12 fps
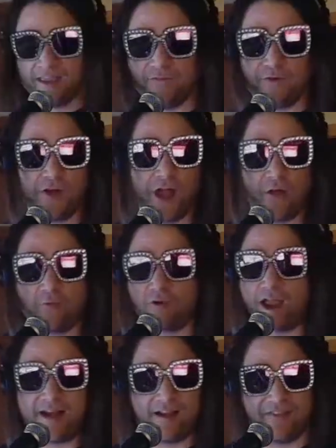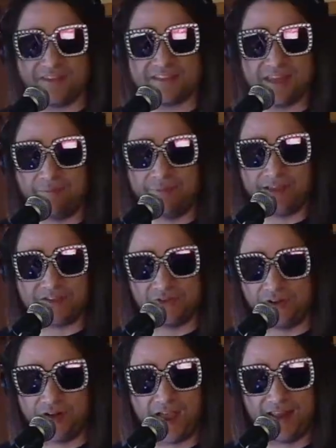not right on the same pixel, you're
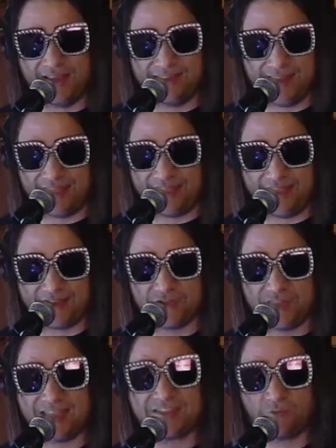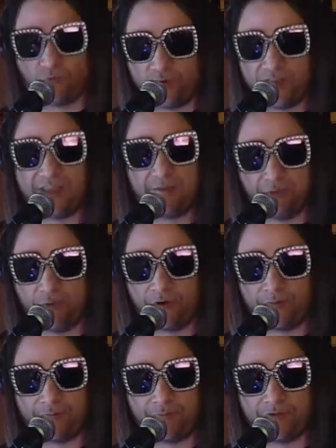not hitting that thing. So that's a really
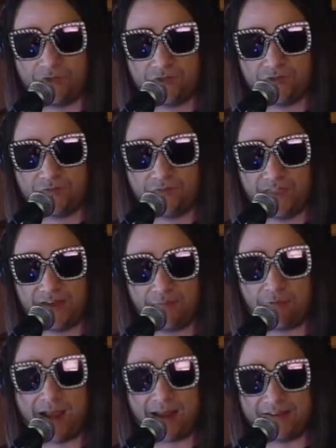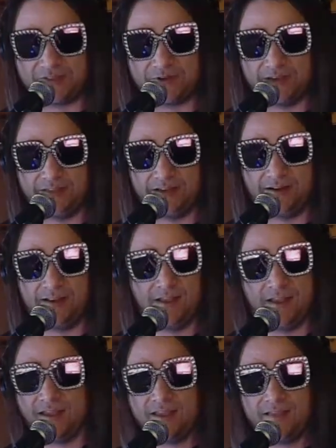important thing to practice right there.
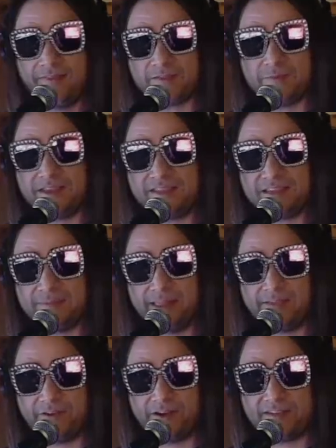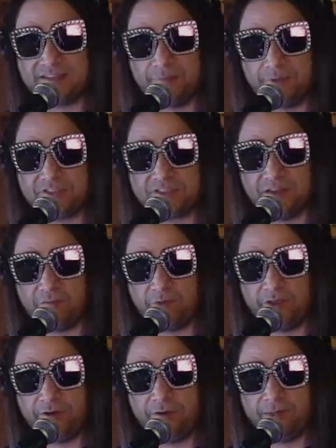This may seem like very simple stuff, but
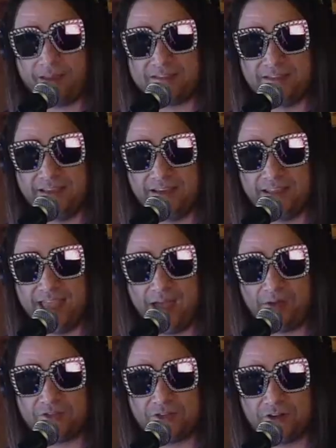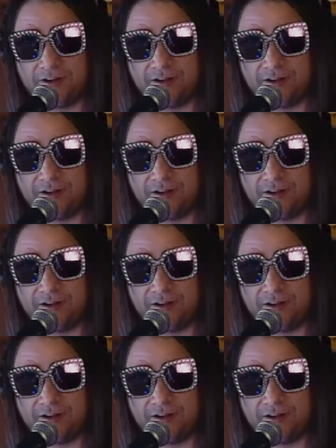you're about to encounter